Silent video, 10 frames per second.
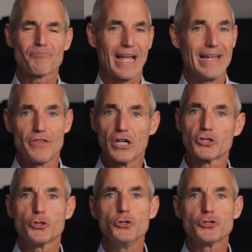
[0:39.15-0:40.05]
and the
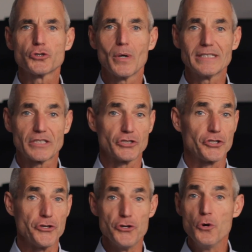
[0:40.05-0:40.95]
two choices
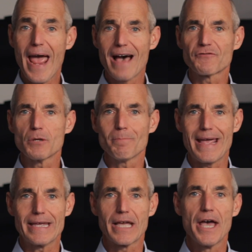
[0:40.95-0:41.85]
you have to
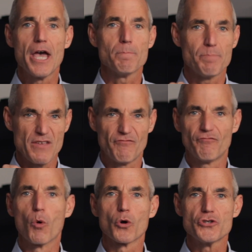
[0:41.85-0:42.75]
make
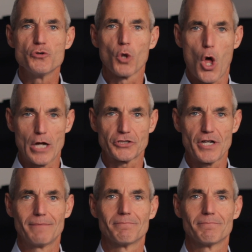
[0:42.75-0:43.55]
before you launch it.